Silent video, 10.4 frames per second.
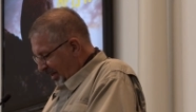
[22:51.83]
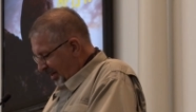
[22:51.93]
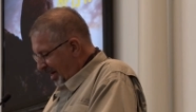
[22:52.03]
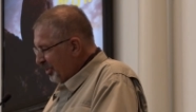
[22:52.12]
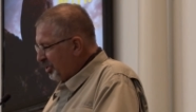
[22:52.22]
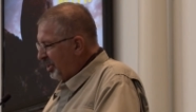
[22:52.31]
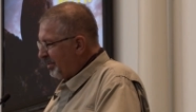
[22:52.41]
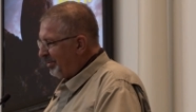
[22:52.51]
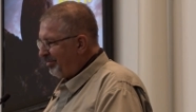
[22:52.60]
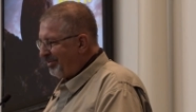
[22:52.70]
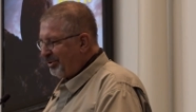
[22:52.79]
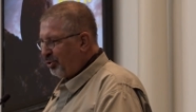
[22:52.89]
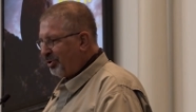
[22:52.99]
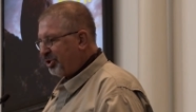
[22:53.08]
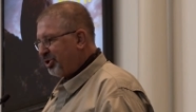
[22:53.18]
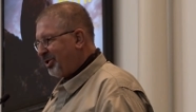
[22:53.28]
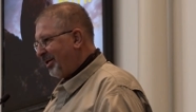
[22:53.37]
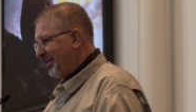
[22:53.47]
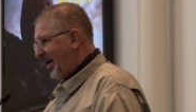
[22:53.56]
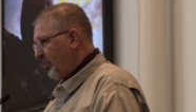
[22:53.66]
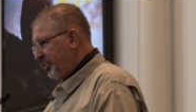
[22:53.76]
And actually, even to an
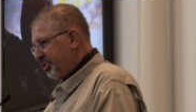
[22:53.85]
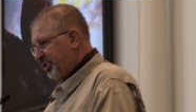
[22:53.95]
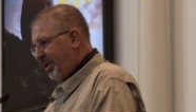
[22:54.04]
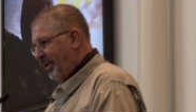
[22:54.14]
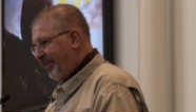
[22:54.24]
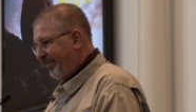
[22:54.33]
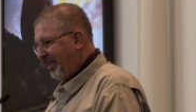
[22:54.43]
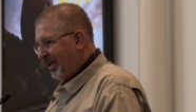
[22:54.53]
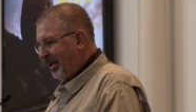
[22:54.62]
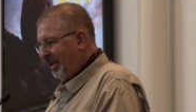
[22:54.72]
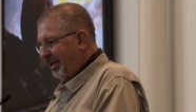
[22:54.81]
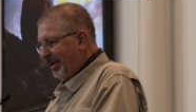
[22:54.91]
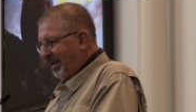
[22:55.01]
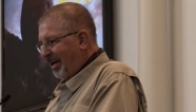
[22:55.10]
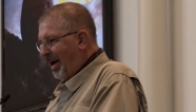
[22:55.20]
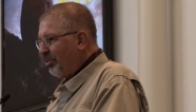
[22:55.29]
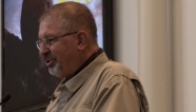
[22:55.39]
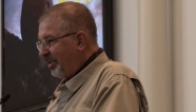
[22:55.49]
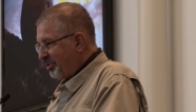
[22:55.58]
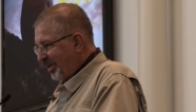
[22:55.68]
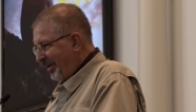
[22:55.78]
extent, I was, I was
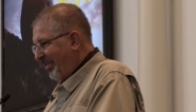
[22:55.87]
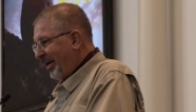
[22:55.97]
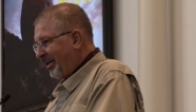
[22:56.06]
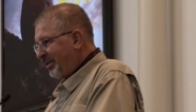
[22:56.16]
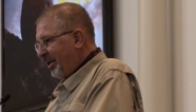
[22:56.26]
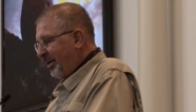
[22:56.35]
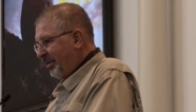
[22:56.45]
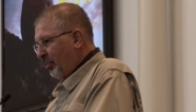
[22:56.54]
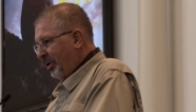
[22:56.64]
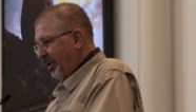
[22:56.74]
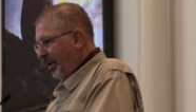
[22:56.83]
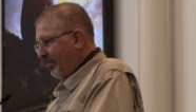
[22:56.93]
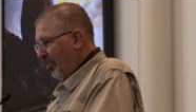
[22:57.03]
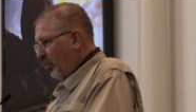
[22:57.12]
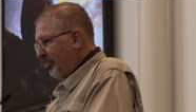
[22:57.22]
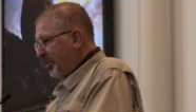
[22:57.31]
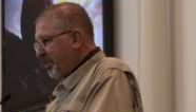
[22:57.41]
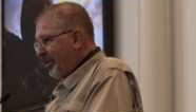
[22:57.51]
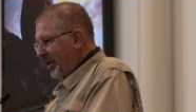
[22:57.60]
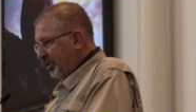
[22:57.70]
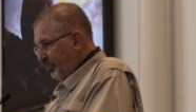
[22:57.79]
upset about it. When, um, when my
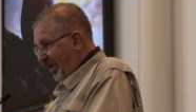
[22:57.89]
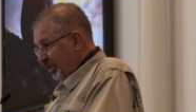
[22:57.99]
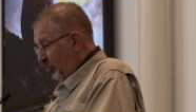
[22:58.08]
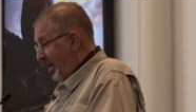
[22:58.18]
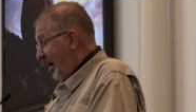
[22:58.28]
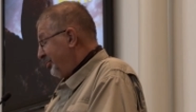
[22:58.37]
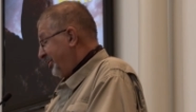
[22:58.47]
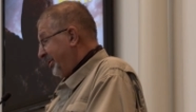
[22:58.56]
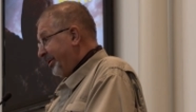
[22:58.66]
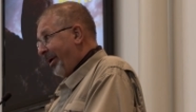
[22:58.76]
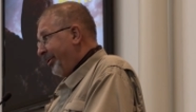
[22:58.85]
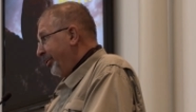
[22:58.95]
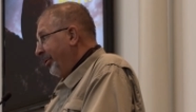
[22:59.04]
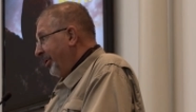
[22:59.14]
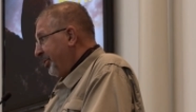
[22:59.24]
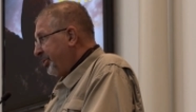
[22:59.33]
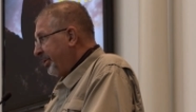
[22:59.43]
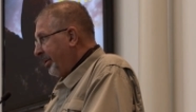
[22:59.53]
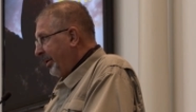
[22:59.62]
father actually passed away, I was in Honduras.